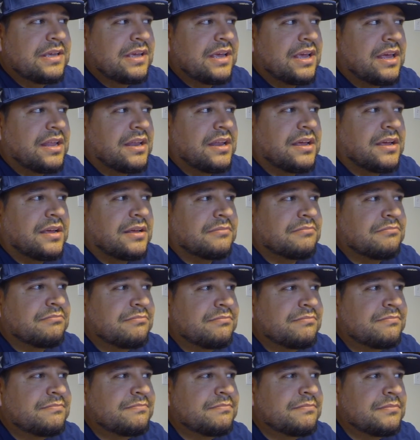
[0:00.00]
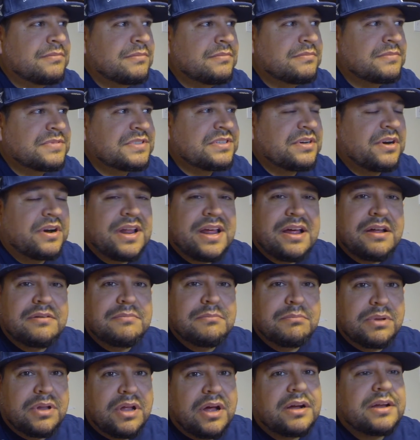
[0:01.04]
And started
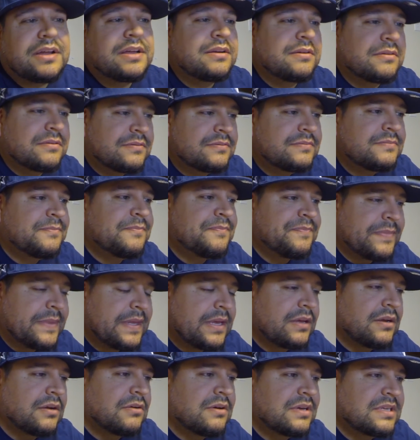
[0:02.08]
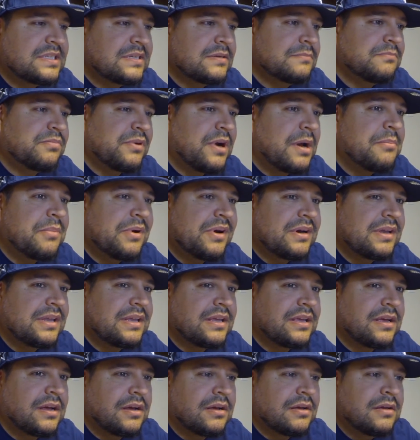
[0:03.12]
out blogging. You know, I was
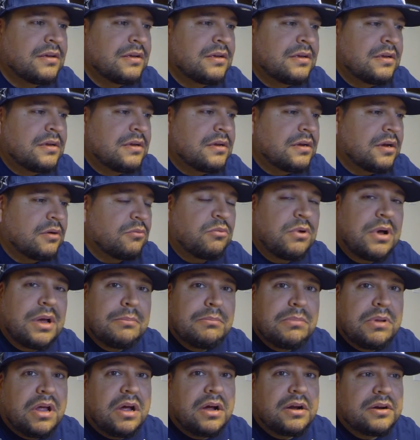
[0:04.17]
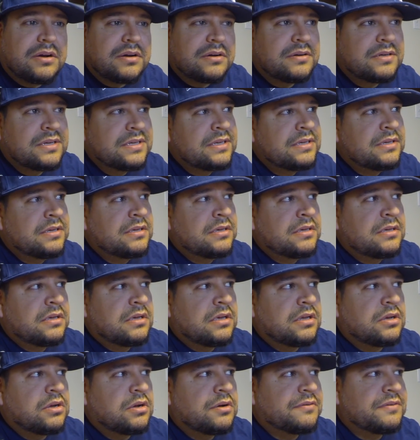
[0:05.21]
primarily a web blogger.
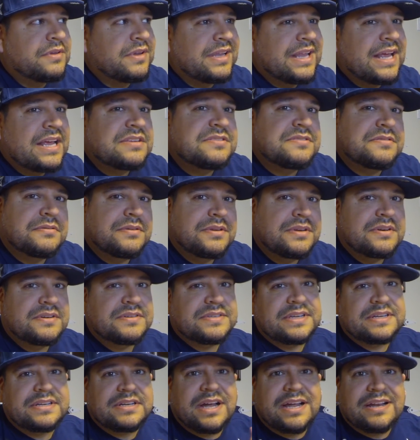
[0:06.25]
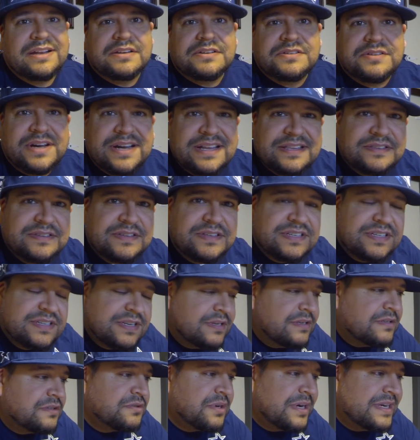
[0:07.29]
You know, over the last 2 years, I kind of
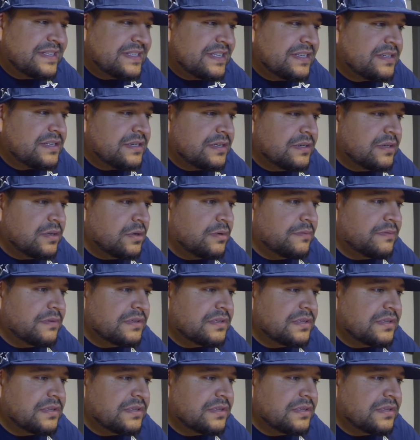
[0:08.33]
transitioned over